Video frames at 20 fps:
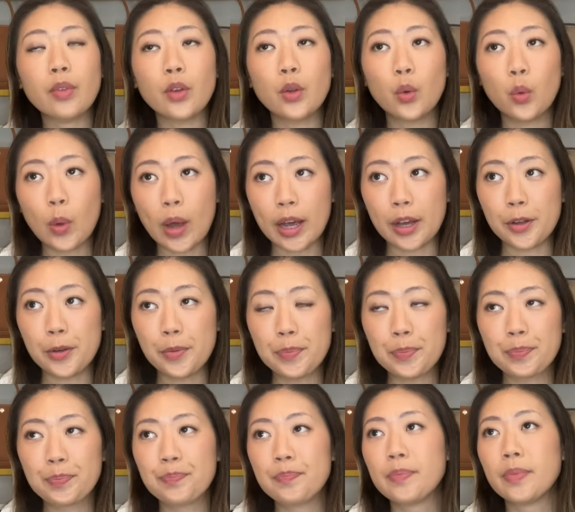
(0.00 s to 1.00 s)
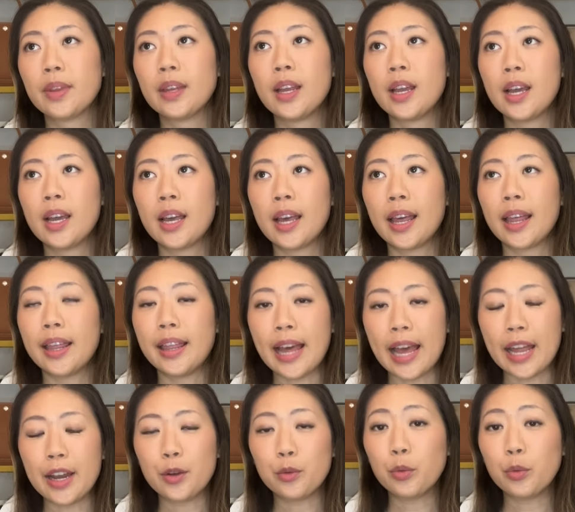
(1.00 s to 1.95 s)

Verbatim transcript: Well, then